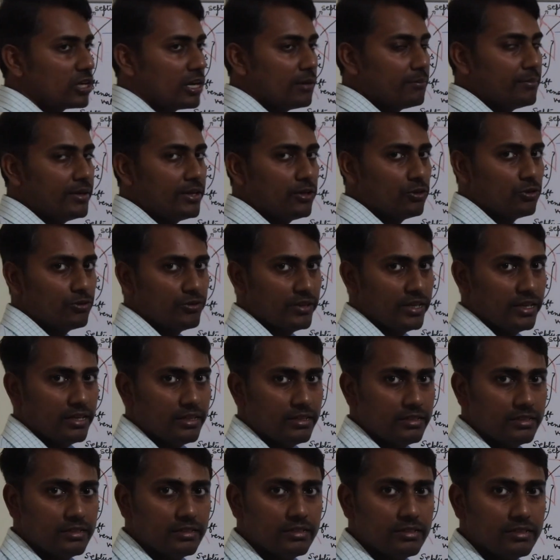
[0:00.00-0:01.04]
foramen ovale.
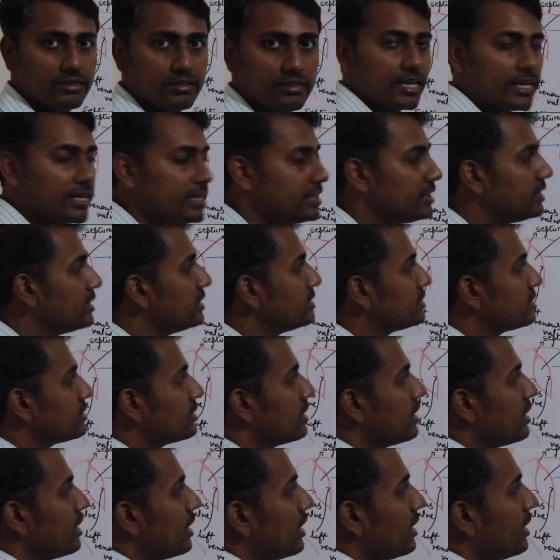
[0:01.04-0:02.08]
In
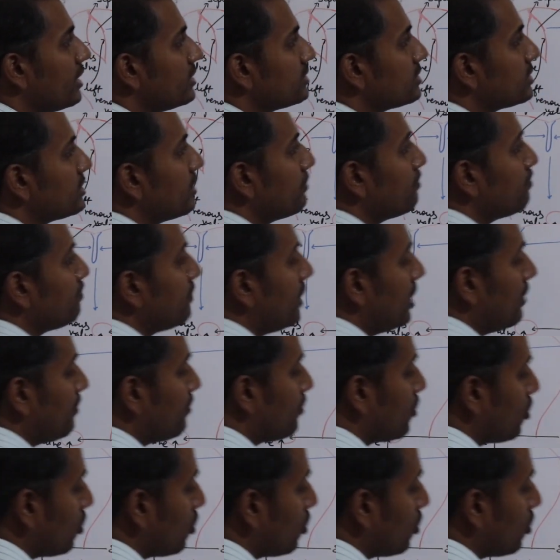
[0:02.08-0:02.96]
this, a simple